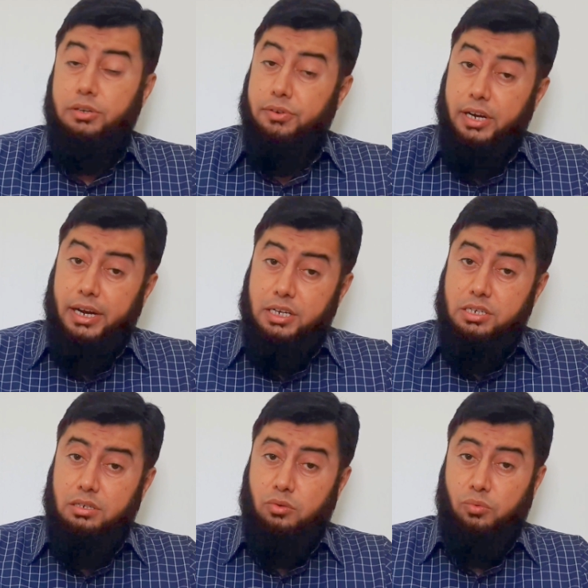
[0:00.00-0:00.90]

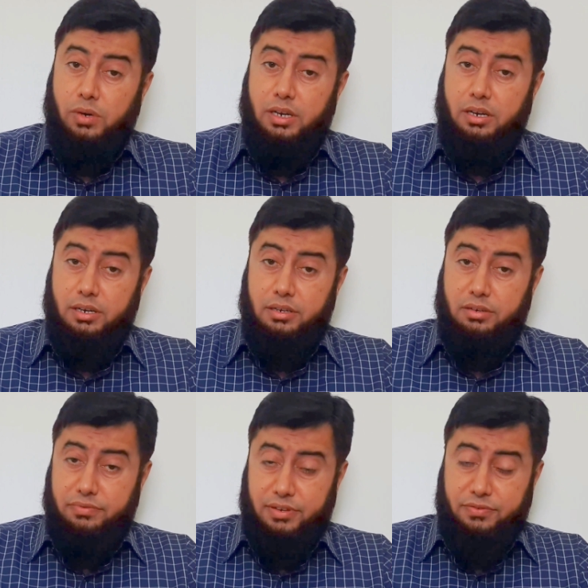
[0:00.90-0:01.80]
write
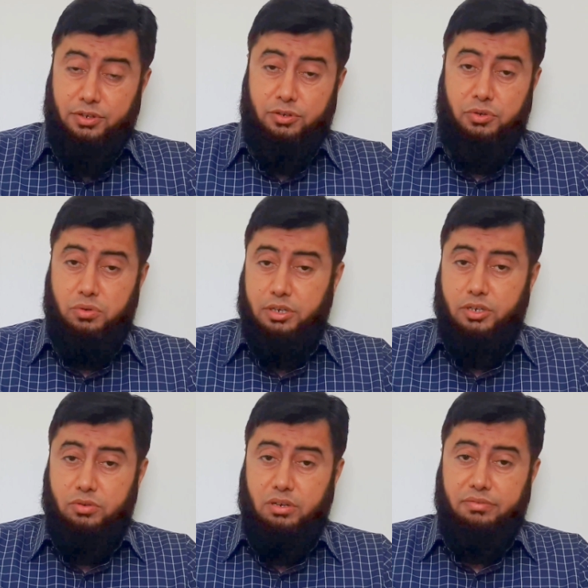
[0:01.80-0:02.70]
150 to
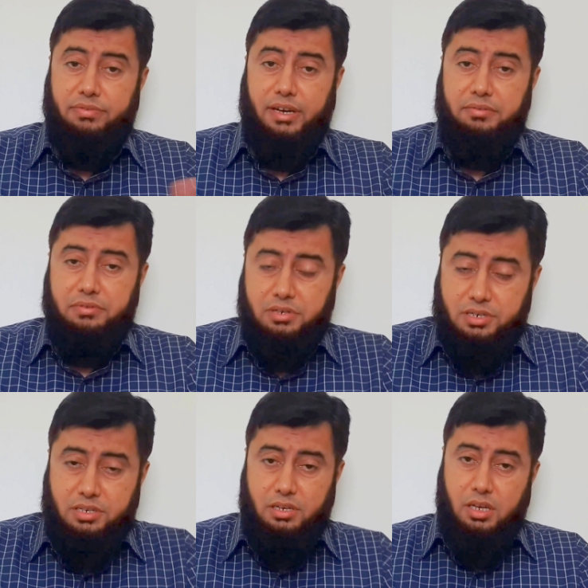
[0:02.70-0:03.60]
225
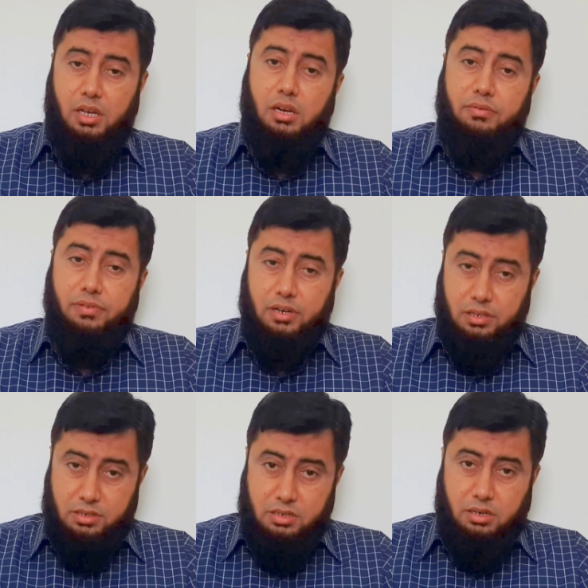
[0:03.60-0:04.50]
words for
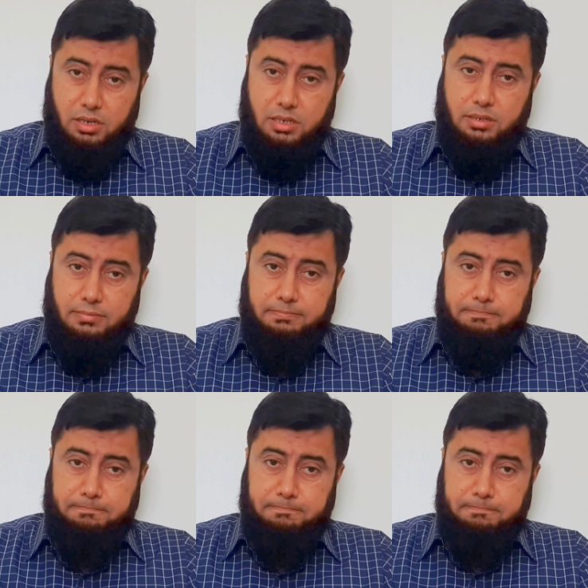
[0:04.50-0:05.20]
this task.